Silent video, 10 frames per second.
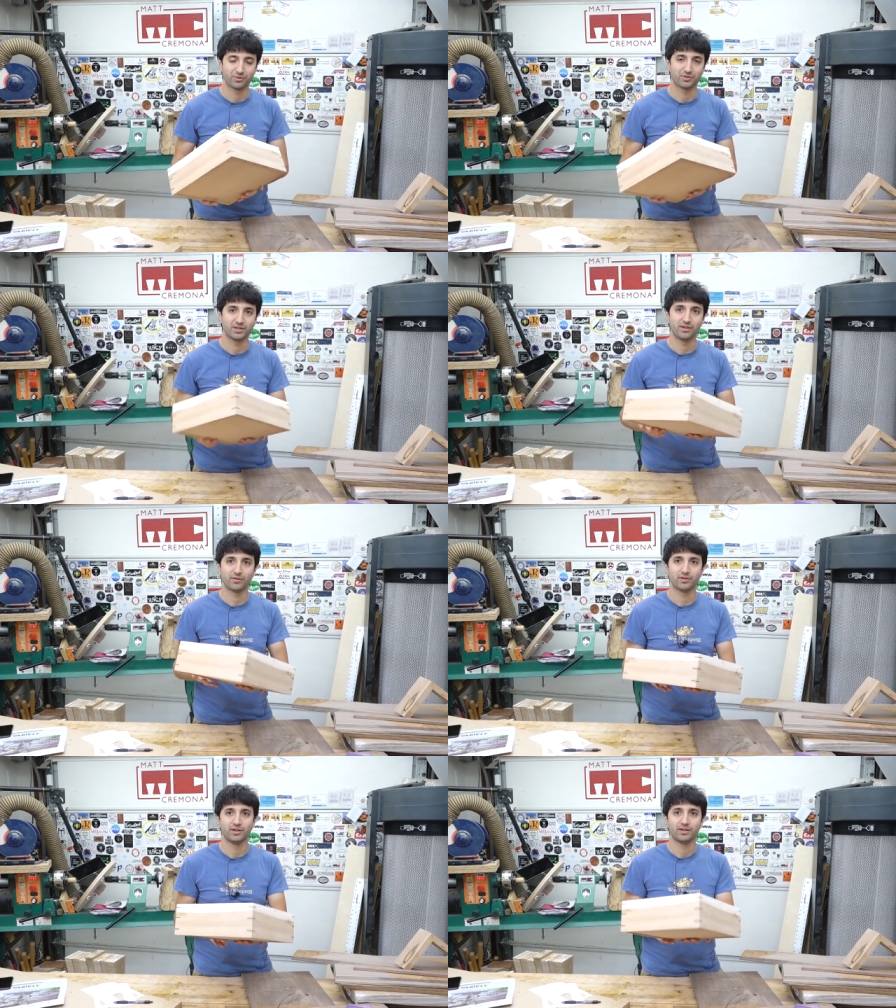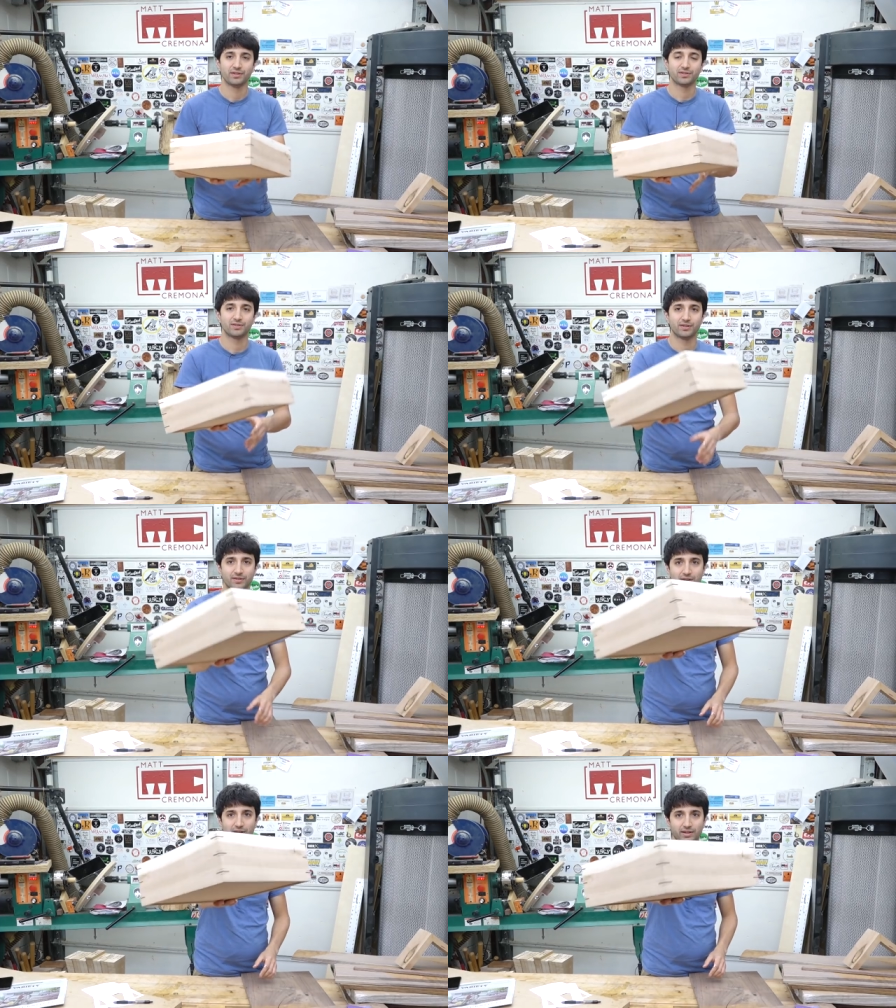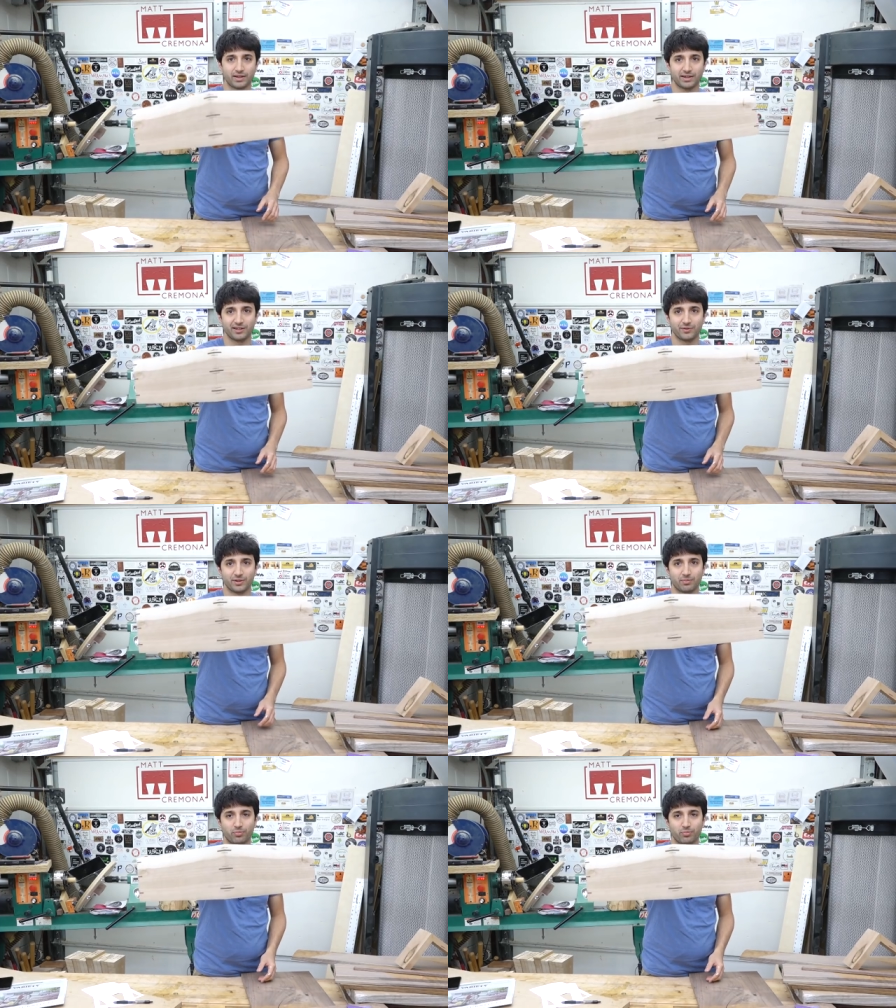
ones either, so that's got kind of a